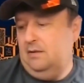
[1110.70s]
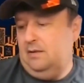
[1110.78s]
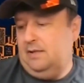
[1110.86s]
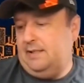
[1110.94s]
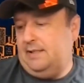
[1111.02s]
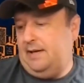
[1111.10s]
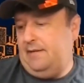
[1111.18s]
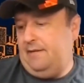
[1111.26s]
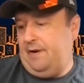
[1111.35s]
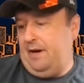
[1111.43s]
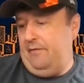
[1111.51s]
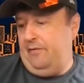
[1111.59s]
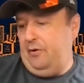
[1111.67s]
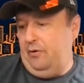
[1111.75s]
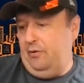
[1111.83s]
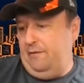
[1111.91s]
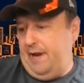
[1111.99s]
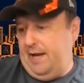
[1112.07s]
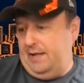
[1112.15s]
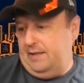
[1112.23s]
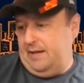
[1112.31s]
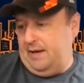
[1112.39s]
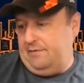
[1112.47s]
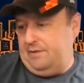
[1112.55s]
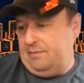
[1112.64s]
let's see if any of your new fans
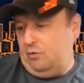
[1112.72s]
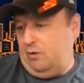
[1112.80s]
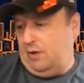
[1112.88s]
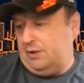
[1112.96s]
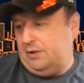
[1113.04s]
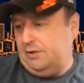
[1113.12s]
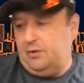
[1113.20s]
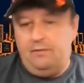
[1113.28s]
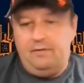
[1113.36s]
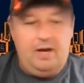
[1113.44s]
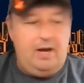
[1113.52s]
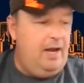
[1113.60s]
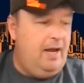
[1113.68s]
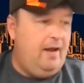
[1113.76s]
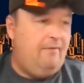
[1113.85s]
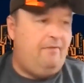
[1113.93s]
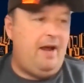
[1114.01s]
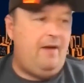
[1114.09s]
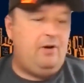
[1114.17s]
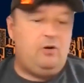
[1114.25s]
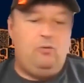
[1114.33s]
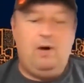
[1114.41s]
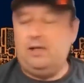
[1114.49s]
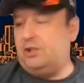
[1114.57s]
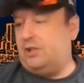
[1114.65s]
have some questions. So if you have a
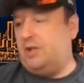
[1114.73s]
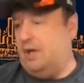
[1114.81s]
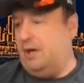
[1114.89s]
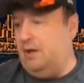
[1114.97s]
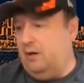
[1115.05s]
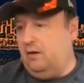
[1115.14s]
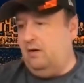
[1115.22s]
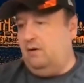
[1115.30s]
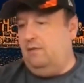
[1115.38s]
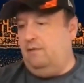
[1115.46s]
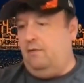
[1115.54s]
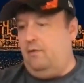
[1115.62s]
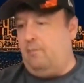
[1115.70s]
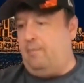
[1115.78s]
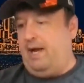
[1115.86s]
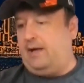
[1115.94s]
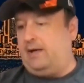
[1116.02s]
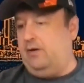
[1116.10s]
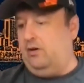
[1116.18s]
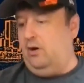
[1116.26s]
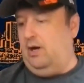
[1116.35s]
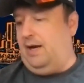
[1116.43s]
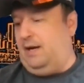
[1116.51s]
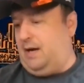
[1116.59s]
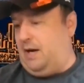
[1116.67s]
question for Becca, go
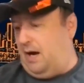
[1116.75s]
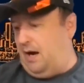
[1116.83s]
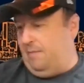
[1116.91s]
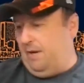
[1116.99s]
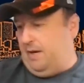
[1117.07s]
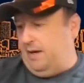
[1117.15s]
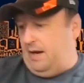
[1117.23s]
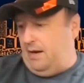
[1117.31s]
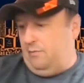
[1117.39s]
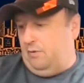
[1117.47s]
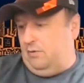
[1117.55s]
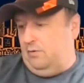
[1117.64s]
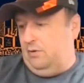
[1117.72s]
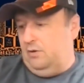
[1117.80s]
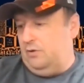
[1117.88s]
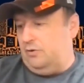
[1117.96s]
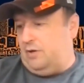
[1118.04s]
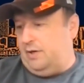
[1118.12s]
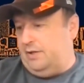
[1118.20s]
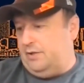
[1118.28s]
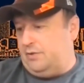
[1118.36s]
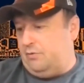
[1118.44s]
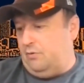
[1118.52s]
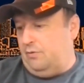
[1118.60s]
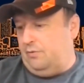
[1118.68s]
ahead and comment, and I will try and
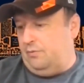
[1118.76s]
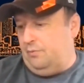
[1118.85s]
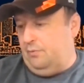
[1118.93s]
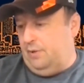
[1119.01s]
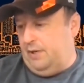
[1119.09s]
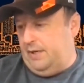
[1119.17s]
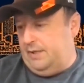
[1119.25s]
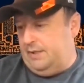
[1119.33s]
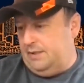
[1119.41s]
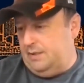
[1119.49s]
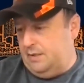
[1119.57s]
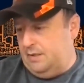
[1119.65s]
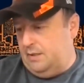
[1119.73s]
scroll through these.